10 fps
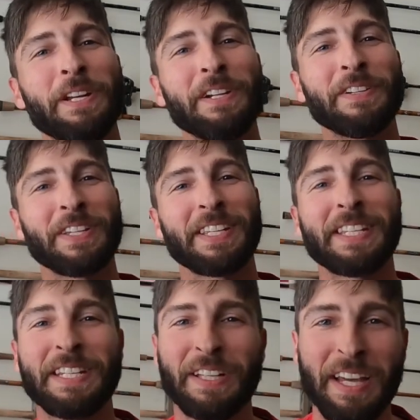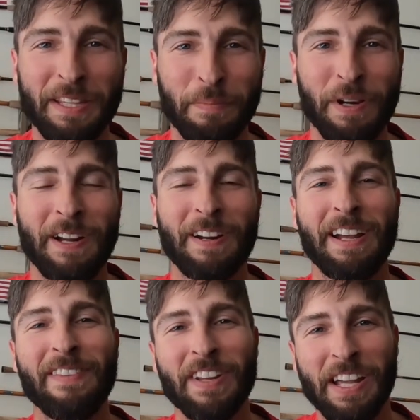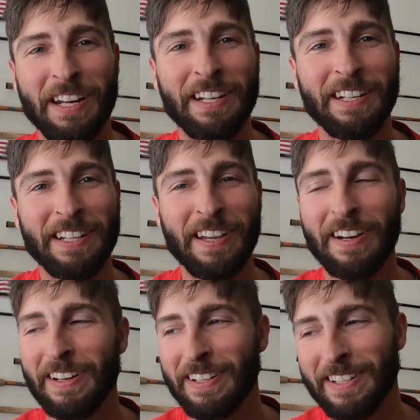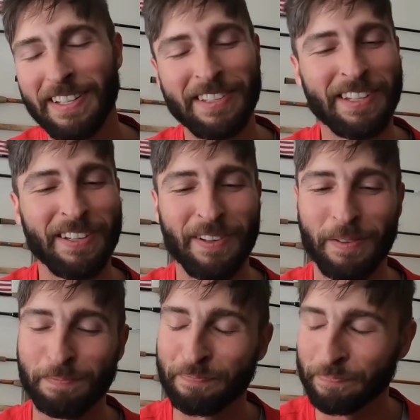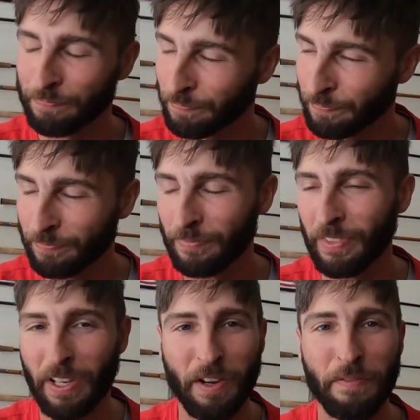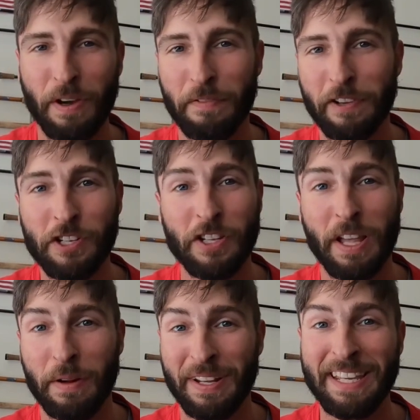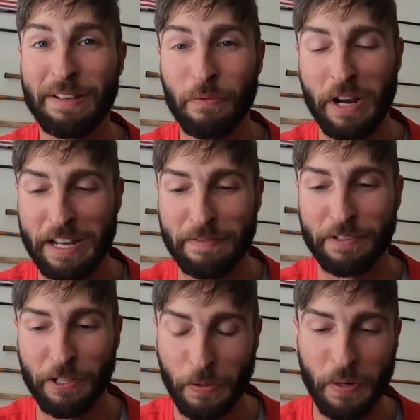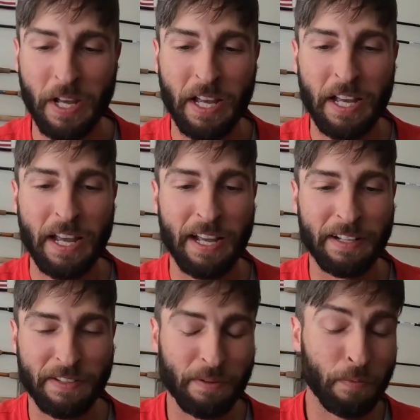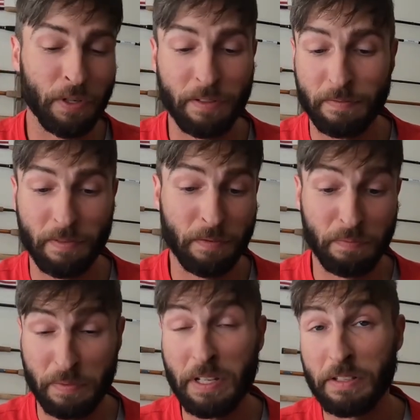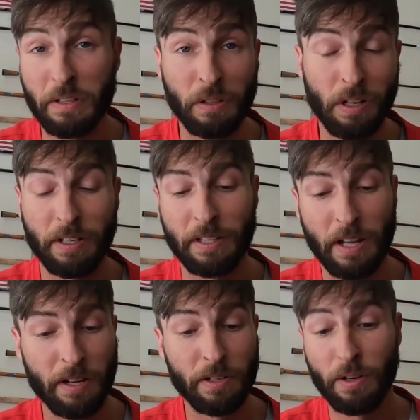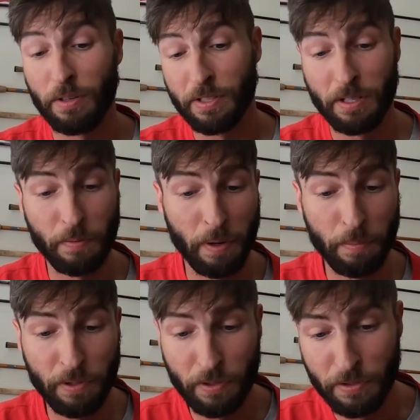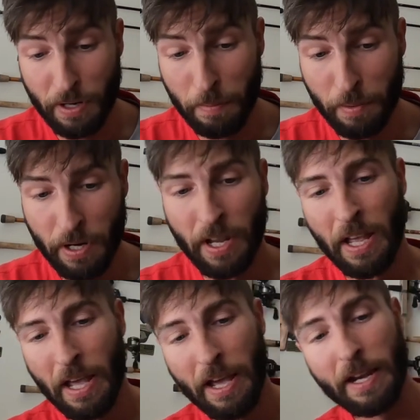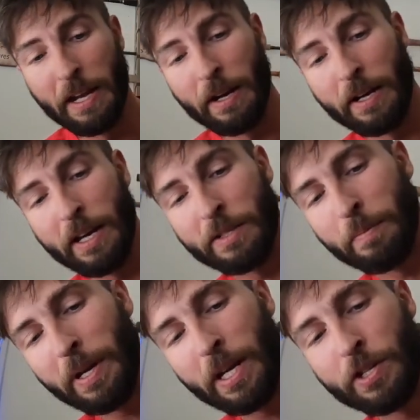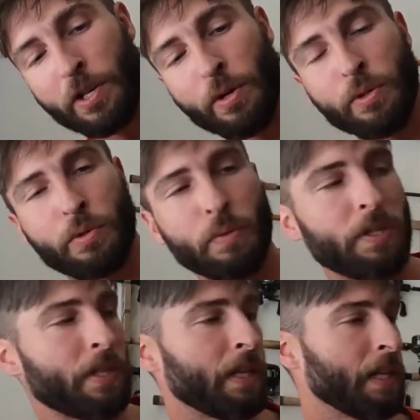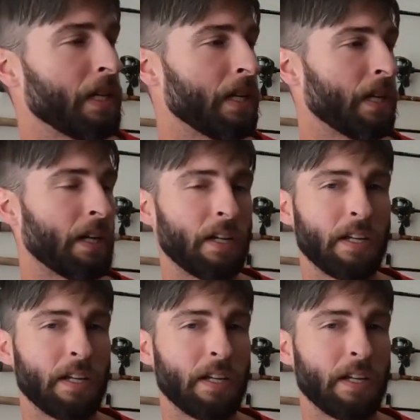videos I still have to put out. I haven't edited yet on a disc of fishing that heat wave, so had somewhat decent luck in that. Y'all see when I put those out. But anyhow, guys, the bait I chose was the,